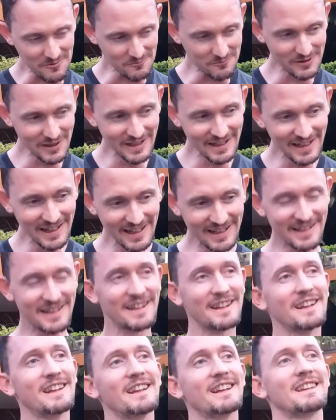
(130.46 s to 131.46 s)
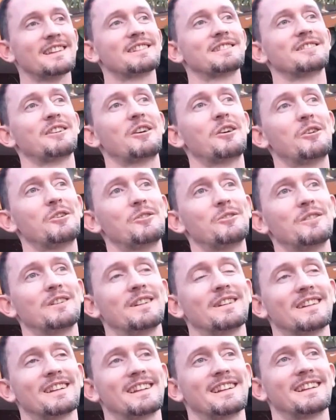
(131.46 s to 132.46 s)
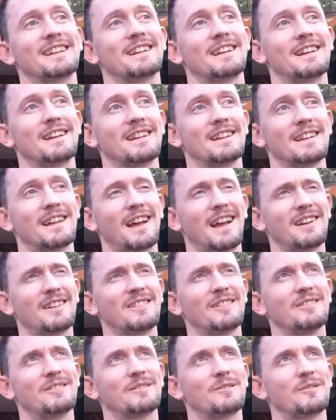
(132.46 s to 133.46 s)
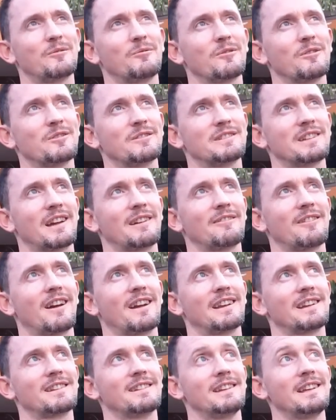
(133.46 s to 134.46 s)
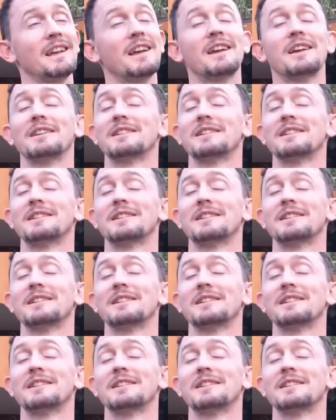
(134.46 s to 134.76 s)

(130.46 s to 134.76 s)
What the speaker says: We did. So I don't know if the word's ironically.